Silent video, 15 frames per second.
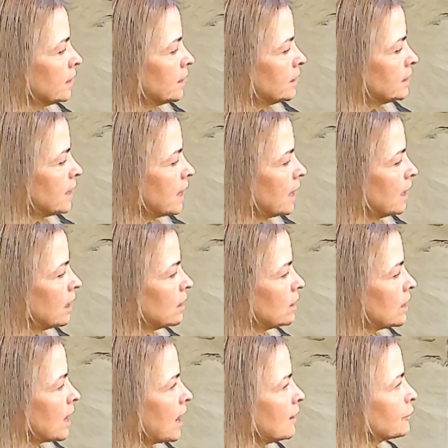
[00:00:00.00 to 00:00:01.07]

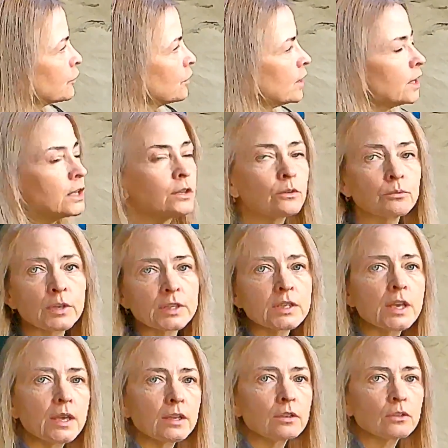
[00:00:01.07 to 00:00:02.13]
Now I've created a
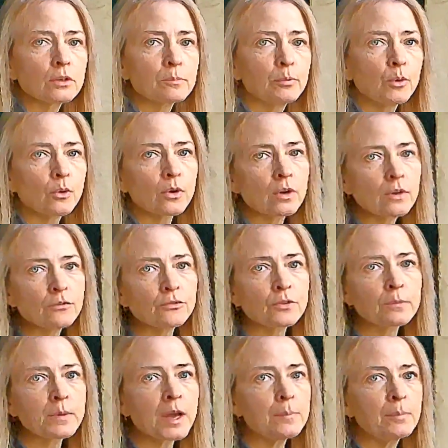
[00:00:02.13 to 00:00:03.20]
rectangular border for
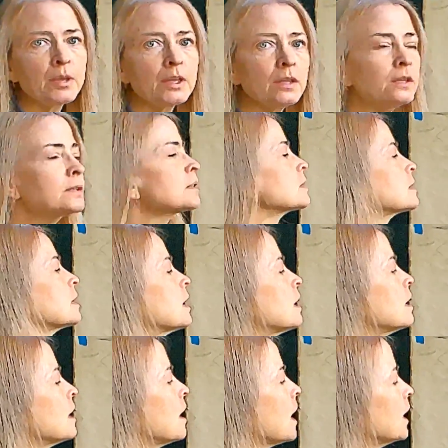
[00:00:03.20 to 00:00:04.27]
my piece.
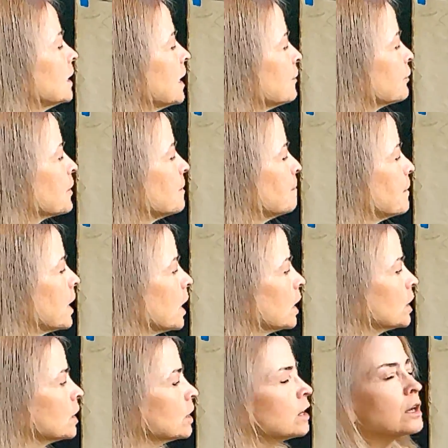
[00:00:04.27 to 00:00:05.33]
I left the
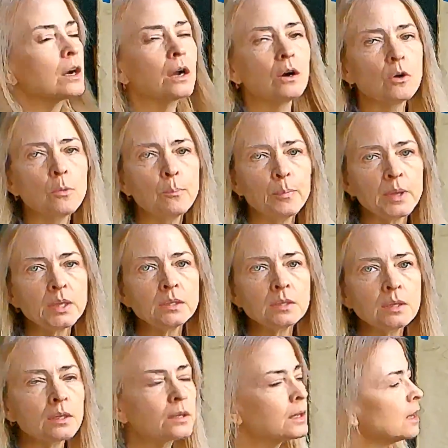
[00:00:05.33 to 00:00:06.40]
marker open
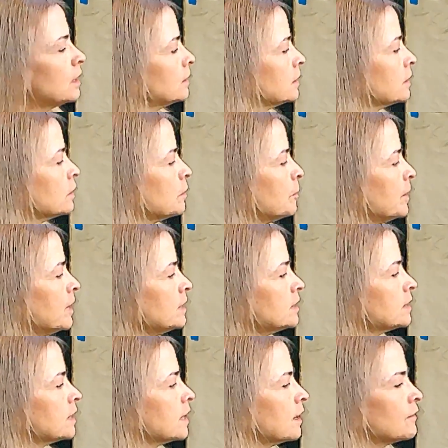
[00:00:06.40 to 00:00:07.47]
a little bit
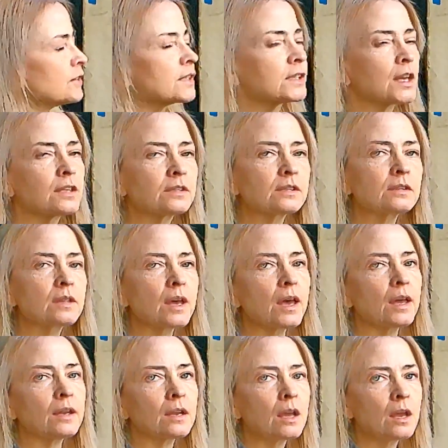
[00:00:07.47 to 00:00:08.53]
to give a sense of
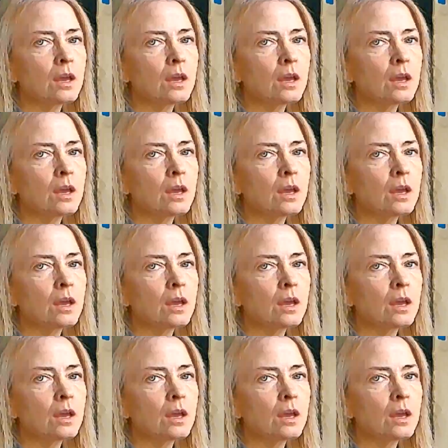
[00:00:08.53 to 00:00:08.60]
that